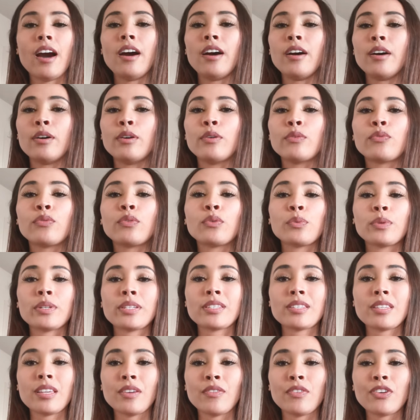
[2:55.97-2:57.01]
of
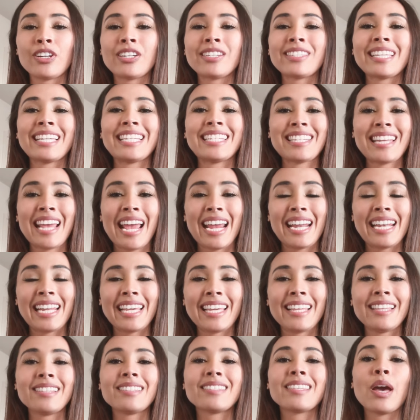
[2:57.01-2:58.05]
receivers and tight
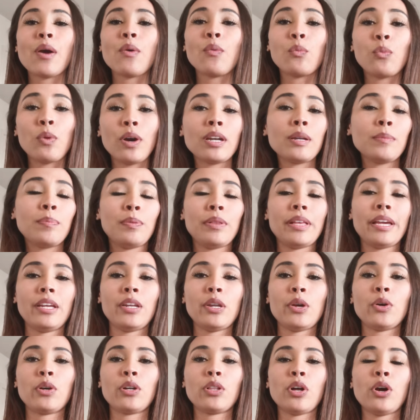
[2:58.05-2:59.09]
ends that want to play
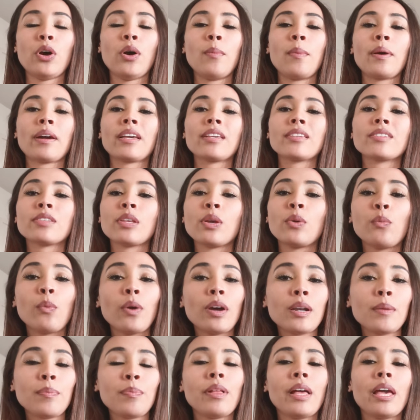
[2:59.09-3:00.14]
in Oklahoma because they
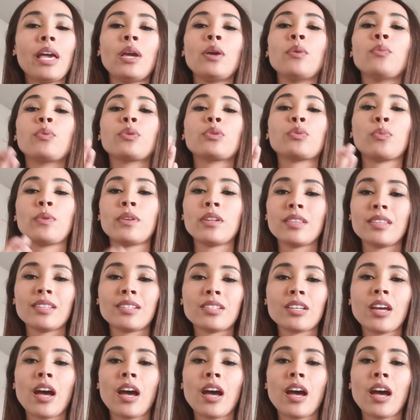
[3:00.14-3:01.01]
want to play with one of the